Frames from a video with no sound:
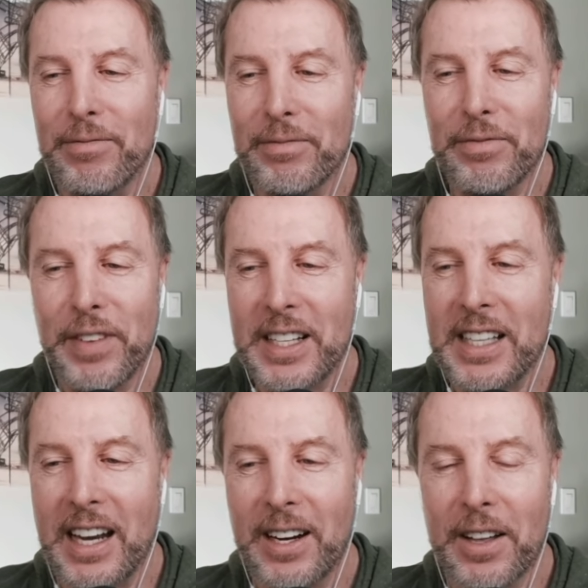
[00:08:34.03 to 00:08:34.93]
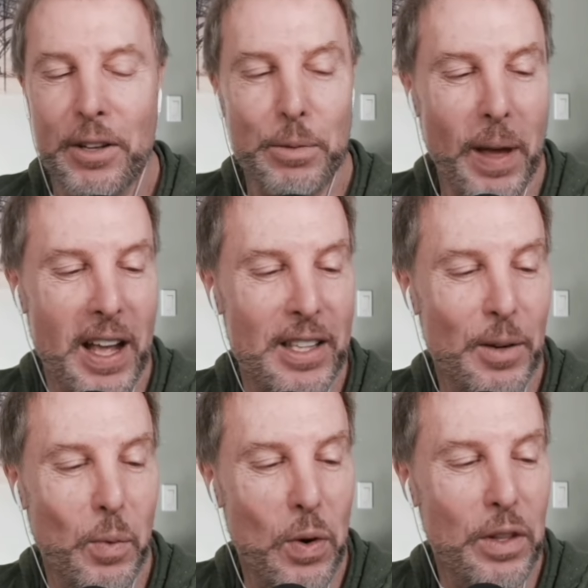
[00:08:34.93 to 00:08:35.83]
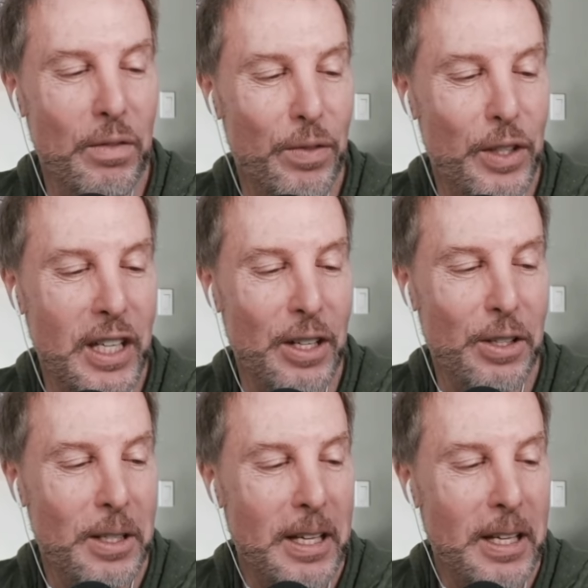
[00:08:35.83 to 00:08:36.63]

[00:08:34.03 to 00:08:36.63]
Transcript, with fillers: fixated on those pants and wore them for years